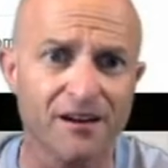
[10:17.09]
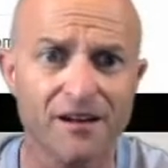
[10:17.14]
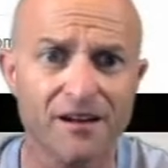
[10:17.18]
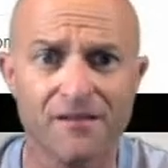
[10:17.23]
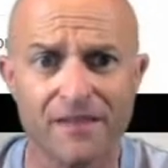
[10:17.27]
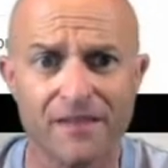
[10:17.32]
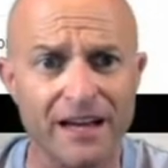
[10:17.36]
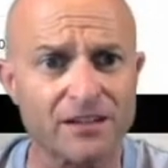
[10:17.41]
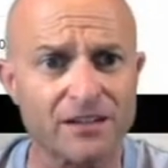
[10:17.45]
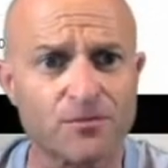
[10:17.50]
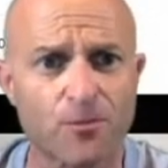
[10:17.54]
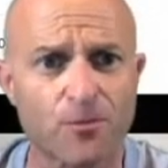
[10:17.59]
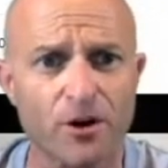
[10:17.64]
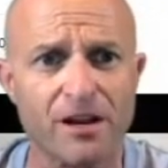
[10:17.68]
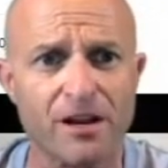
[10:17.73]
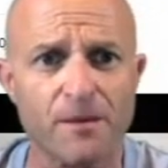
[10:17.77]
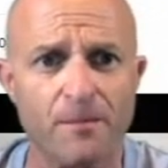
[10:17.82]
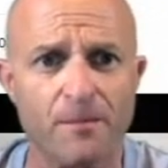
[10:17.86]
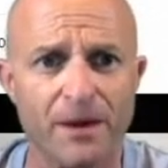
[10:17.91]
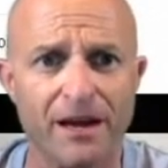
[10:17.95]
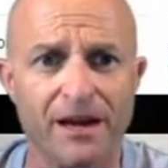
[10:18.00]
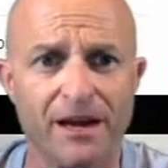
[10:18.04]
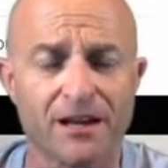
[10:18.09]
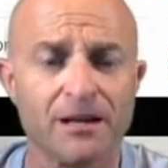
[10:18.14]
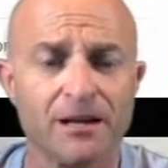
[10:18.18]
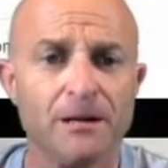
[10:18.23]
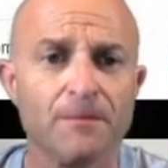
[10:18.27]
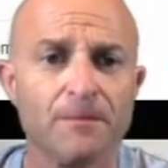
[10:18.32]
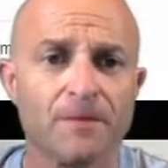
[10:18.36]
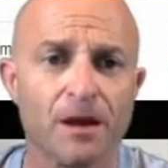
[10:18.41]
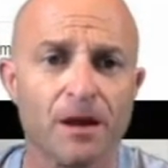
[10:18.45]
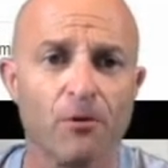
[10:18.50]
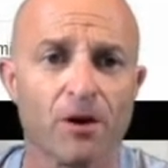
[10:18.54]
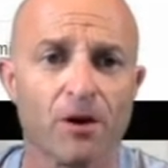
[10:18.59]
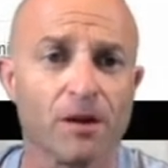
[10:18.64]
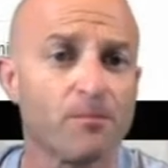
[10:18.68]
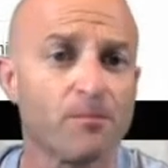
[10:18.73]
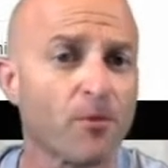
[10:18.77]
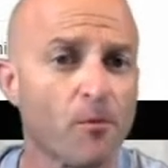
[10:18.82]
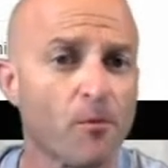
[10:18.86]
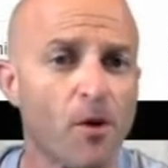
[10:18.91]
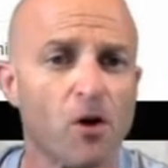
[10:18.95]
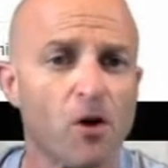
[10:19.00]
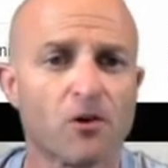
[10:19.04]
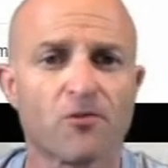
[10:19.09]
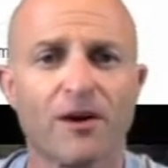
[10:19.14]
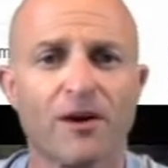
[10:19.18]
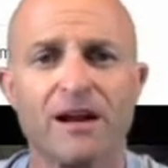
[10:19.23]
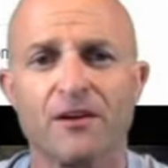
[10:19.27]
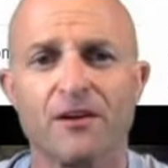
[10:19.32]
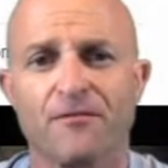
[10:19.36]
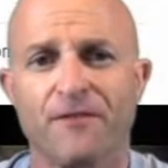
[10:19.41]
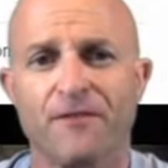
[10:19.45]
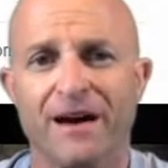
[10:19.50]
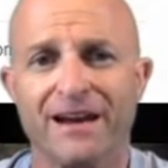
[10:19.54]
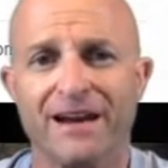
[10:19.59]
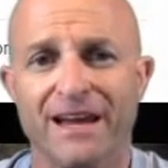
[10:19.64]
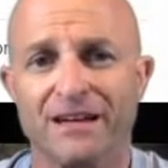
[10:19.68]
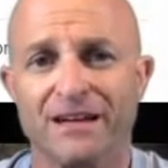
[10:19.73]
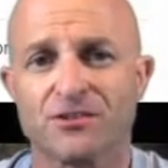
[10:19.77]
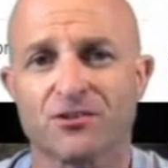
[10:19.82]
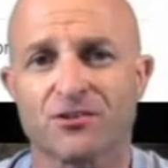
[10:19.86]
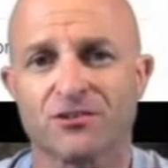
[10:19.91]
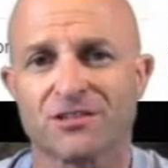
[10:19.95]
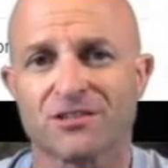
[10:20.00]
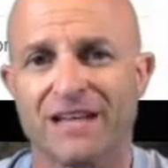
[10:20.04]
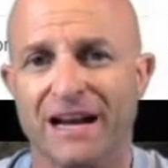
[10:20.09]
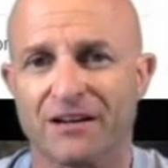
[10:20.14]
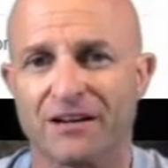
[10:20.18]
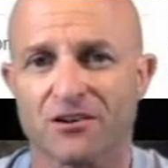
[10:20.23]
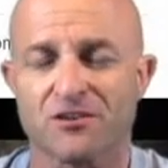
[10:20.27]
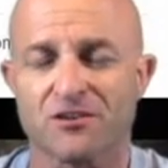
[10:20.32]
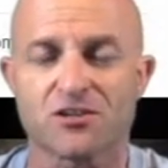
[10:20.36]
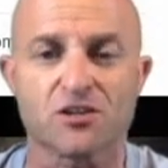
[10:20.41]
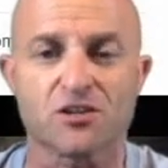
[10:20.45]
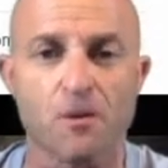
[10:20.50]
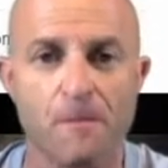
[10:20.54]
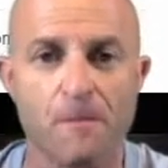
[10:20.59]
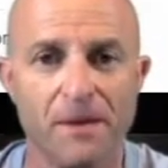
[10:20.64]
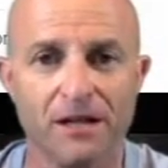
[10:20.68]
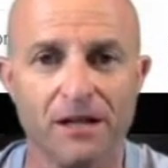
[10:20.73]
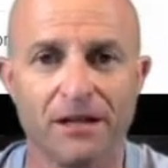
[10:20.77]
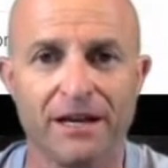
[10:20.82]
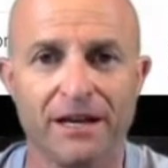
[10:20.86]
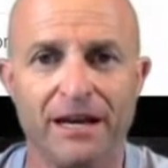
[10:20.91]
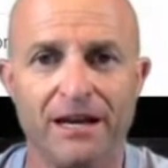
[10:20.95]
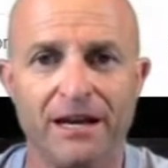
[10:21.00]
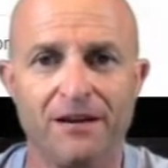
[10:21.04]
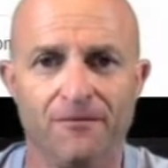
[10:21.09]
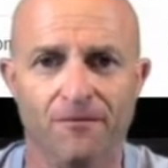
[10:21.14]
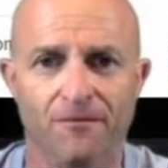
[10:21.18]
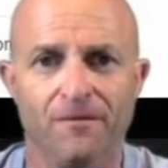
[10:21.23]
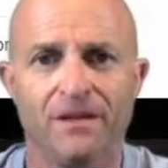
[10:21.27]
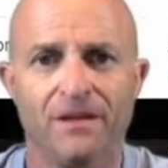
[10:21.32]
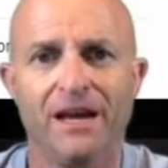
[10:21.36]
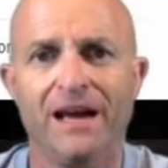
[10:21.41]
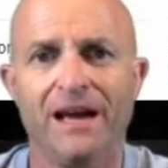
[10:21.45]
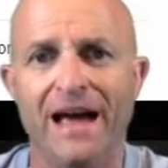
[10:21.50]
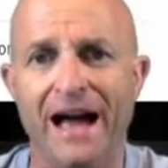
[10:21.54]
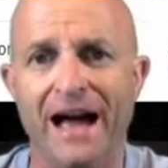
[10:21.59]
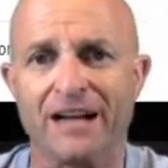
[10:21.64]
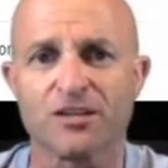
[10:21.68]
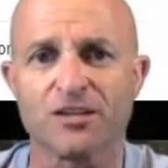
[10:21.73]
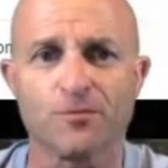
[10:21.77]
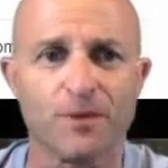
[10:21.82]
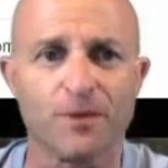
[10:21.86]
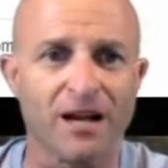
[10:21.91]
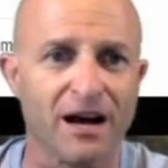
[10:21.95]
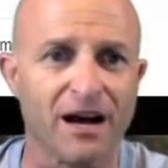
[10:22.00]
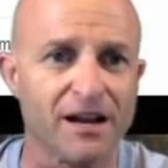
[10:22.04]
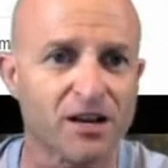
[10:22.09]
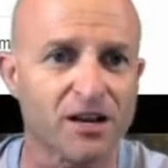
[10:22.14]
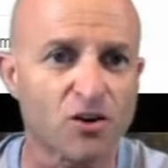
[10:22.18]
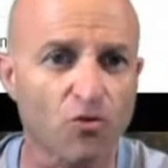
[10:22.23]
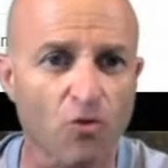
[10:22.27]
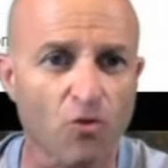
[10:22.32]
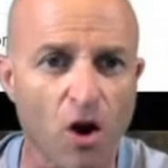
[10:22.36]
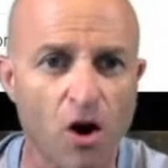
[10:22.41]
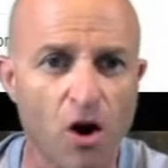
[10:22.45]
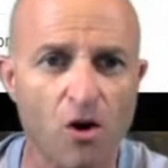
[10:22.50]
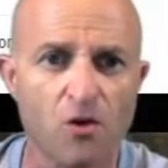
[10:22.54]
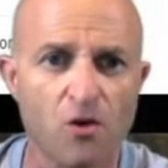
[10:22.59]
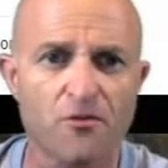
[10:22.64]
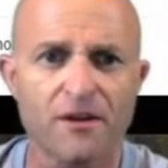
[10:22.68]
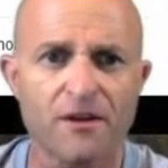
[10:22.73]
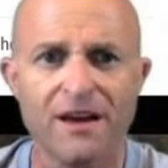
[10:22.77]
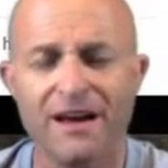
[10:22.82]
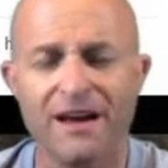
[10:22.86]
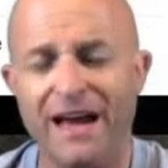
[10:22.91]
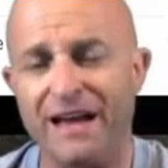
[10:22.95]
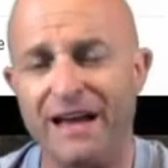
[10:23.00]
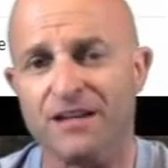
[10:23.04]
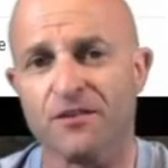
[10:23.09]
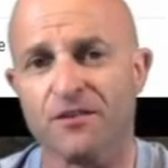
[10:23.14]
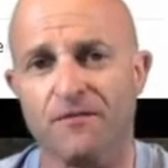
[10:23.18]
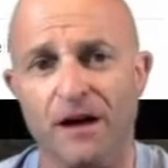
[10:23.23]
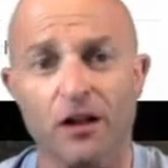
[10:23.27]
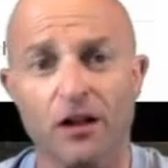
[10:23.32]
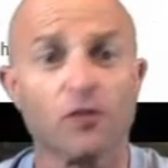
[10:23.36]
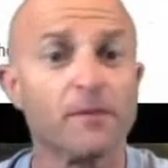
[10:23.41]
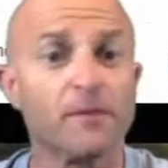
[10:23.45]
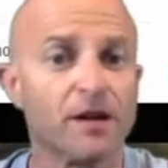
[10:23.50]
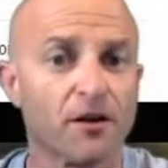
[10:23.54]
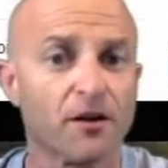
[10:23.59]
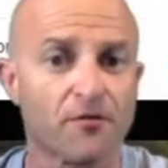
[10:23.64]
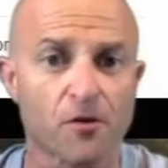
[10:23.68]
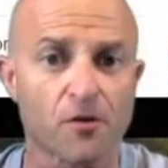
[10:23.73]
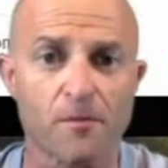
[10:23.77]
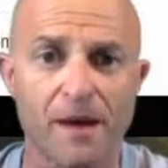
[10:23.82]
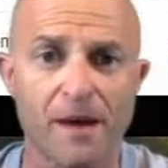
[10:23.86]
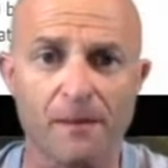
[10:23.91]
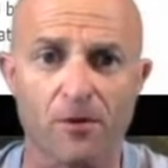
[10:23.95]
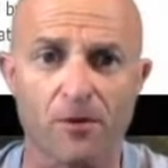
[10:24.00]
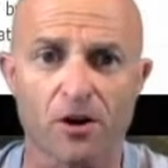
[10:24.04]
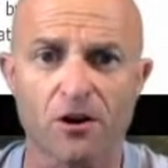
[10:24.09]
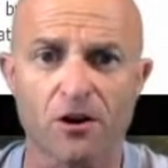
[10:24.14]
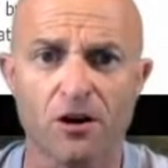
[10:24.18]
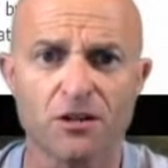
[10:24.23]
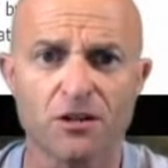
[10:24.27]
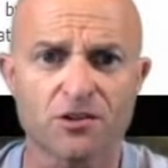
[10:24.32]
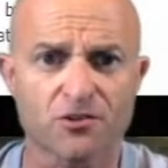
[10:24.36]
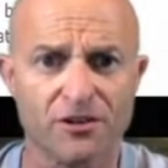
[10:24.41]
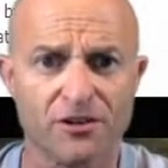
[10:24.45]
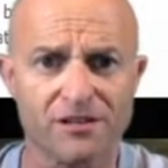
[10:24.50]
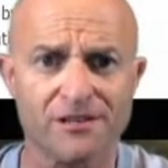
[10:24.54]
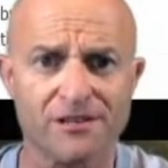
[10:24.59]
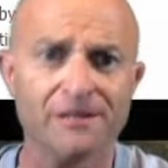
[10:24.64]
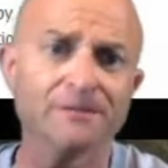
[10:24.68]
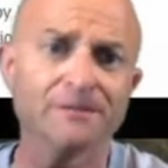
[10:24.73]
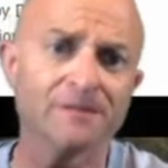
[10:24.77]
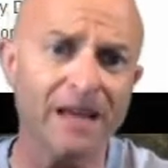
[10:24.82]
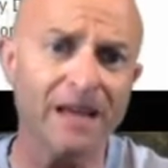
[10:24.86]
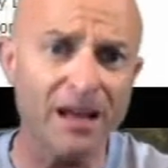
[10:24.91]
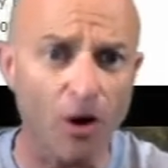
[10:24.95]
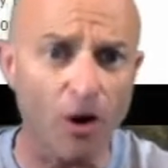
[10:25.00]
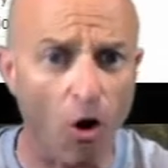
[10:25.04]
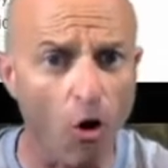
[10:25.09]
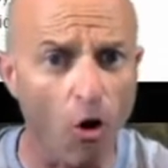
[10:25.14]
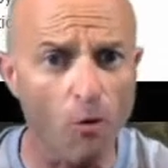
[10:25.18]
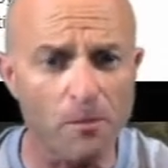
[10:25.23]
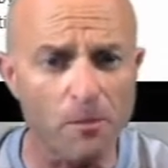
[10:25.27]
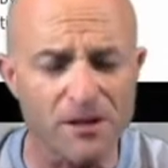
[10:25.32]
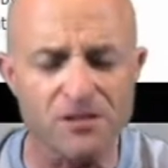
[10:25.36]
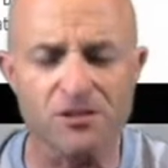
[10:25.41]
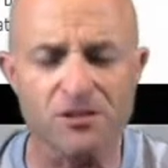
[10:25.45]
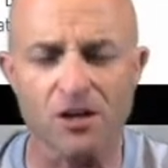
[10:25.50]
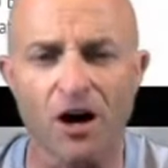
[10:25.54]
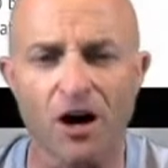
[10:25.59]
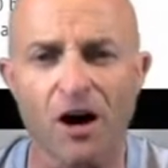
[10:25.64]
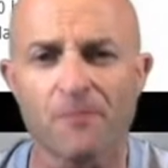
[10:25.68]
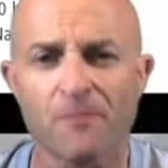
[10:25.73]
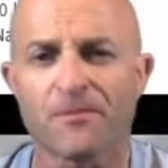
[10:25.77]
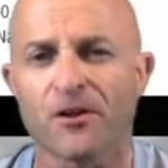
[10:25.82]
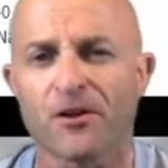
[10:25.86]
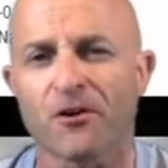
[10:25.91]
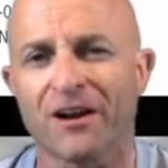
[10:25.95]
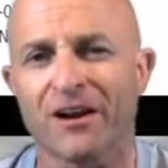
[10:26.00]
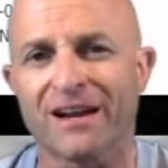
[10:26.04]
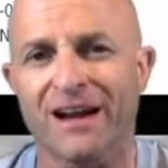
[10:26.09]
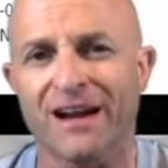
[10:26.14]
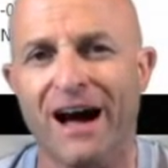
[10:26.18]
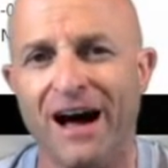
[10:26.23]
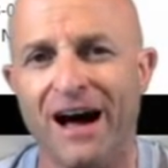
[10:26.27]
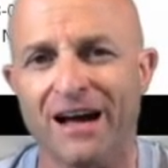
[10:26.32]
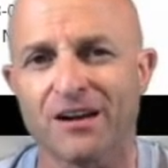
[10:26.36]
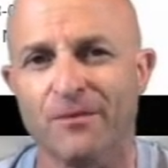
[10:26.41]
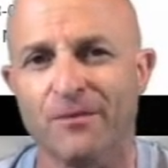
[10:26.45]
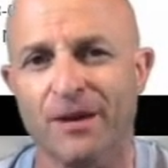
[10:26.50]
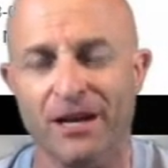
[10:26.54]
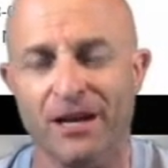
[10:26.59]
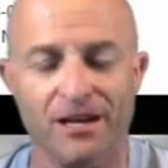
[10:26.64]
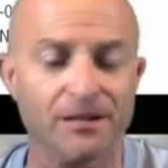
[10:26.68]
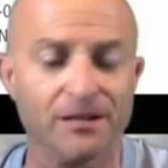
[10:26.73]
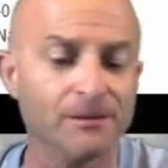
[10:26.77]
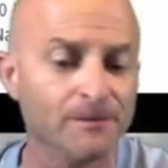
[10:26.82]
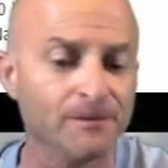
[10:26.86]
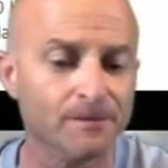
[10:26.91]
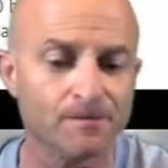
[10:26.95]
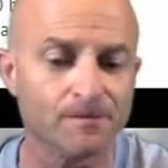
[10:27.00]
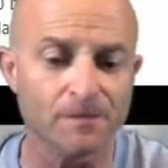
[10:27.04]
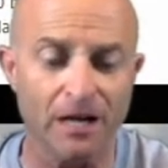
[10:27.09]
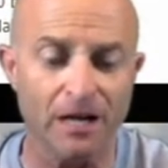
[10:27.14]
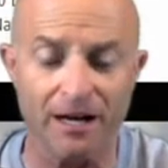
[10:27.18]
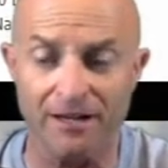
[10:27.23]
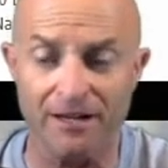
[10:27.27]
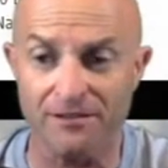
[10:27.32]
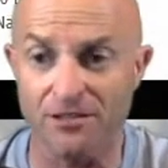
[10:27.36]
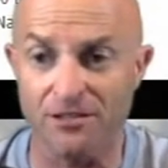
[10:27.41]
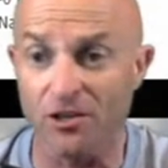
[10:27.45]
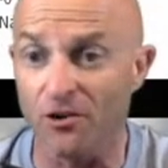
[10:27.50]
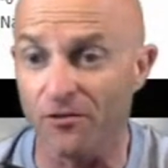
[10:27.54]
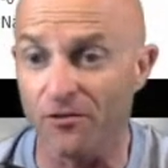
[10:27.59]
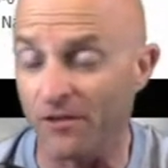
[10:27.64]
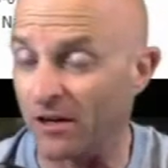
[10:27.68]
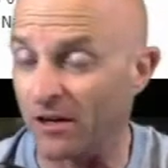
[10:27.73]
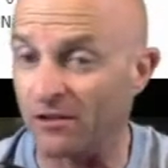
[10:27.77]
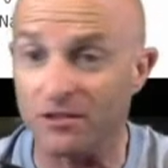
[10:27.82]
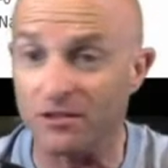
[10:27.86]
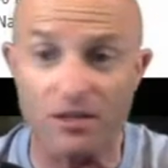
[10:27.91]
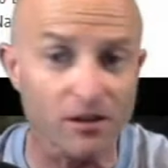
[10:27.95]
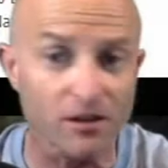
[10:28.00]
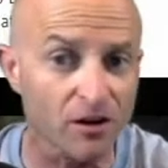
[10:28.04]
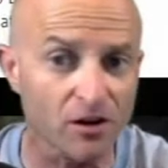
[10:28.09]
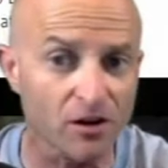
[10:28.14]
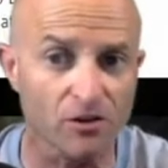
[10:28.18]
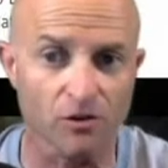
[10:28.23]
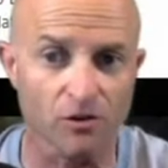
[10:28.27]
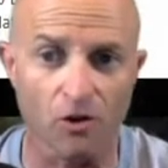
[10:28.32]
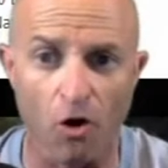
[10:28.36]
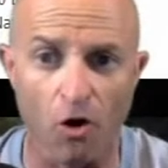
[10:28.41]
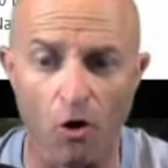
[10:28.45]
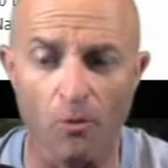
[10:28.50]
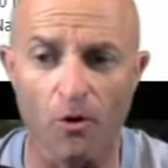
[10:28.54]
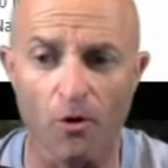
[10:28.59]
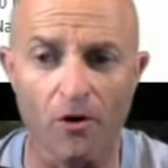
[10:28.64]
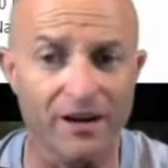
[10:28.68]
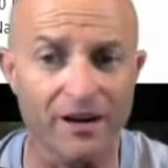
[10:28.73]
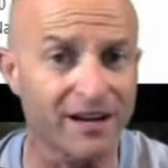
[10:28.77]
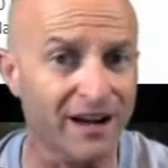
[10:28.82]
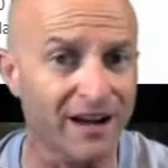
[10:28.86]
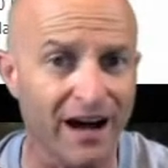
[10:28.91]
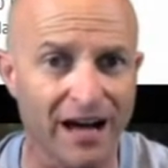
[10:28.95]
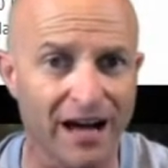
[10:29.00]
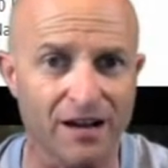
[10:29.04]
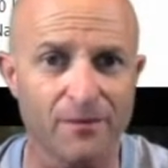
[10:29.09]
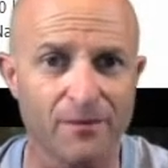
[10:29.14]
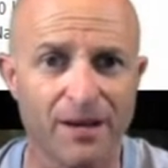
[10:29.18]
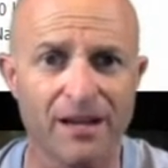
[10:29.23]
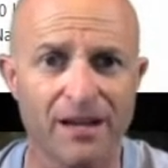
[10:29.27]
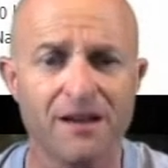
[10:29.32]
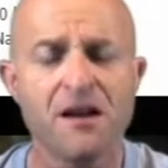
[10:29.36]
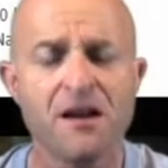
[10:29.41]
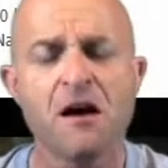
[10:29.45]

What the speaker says: That's pretty big. They want to promote greater financial sector stability, expedite growth and development of their member countries. It opens up their economy to the global economy